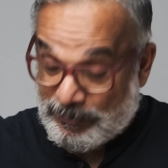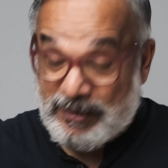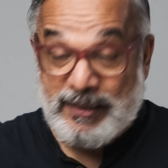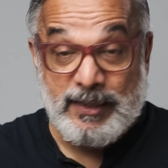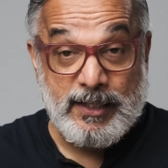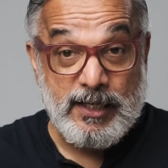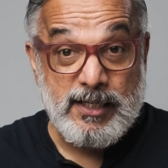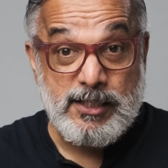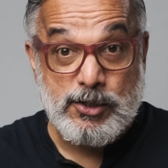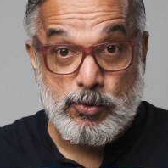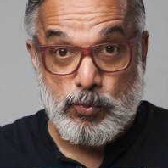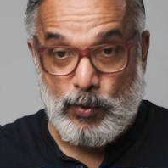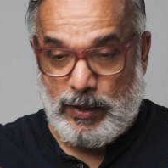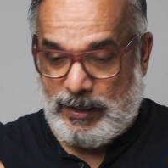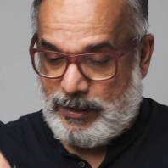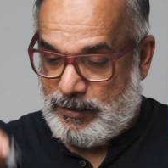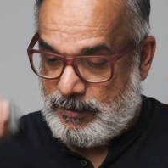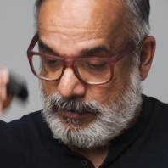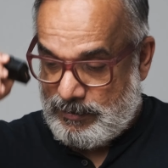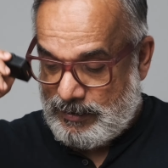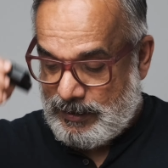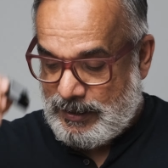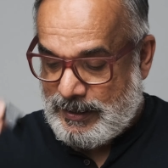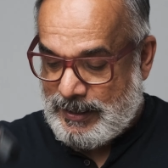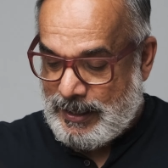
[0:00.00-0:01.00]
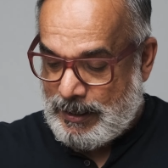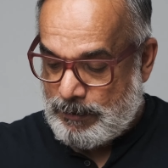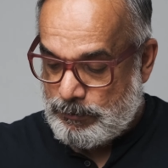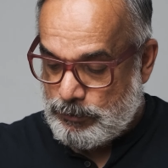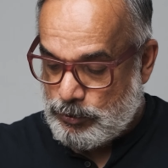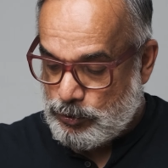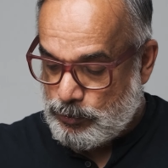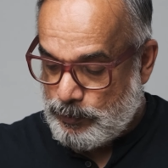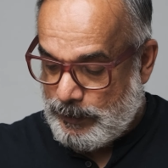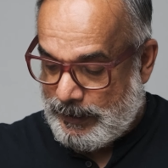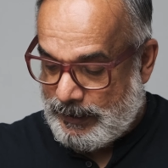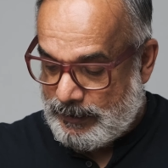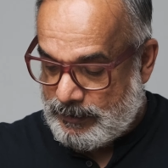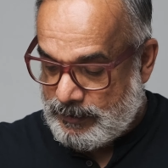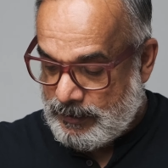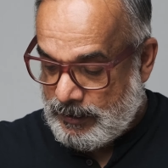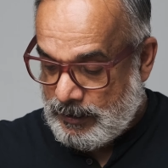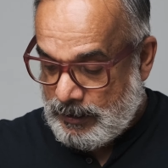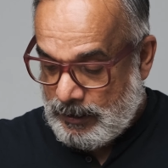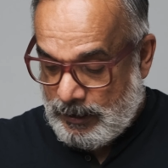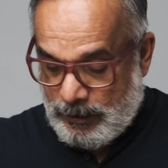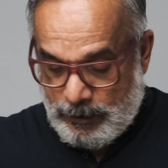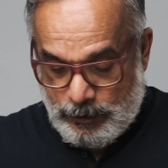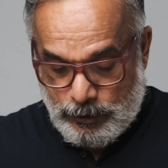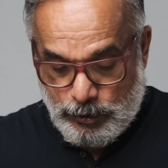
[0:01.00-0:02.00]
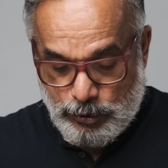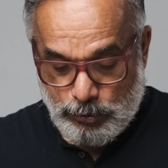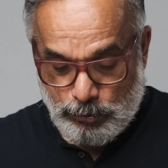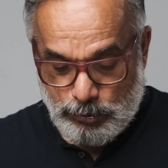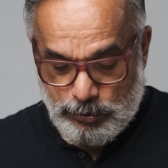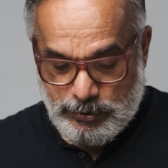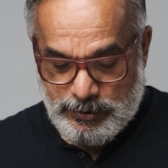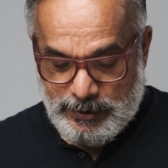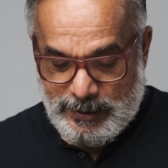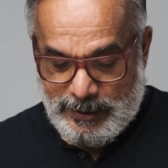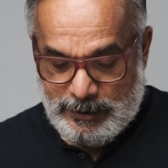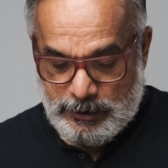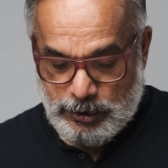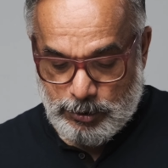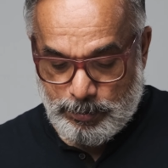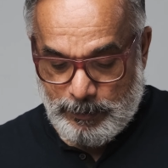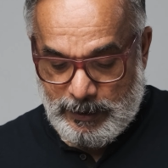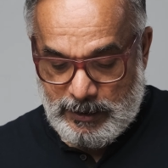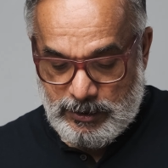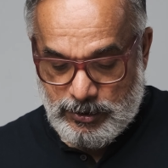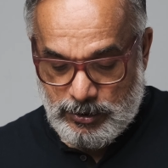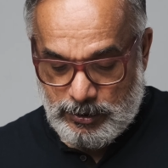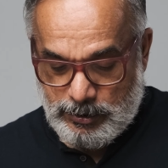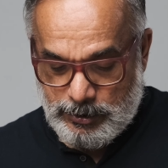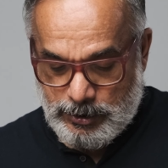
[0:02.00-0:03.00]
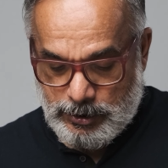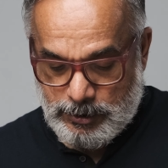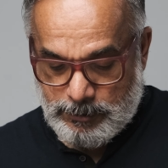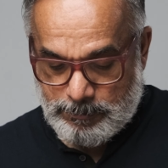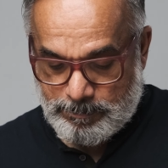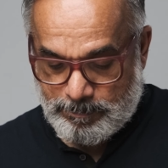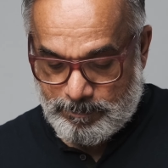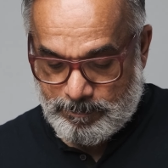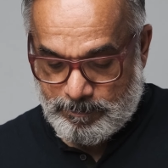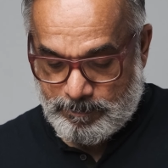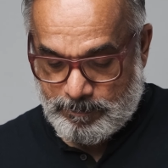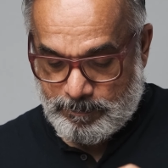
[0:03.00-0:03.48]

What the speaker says: this one comes with 2 transmitters,